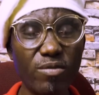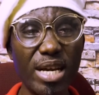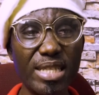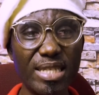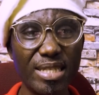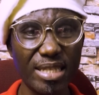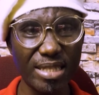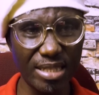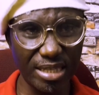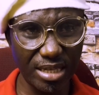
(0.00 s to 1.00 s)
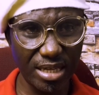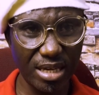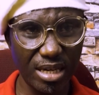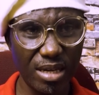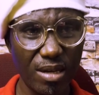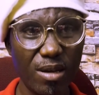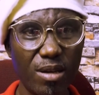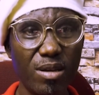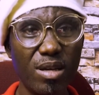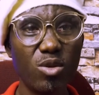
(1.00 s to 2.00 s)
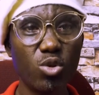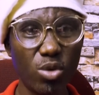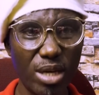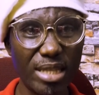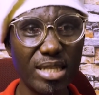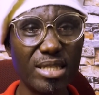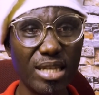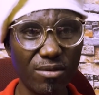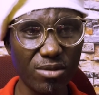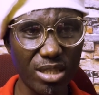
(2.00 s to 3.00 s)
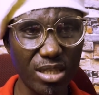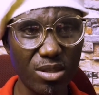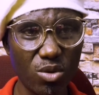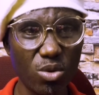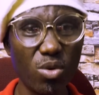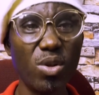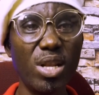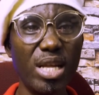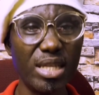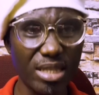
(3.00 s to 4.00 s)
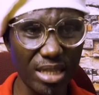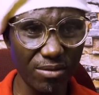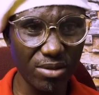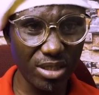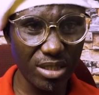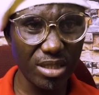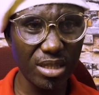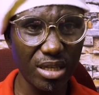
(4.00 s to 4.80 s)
of 1960 to 1970 to late 70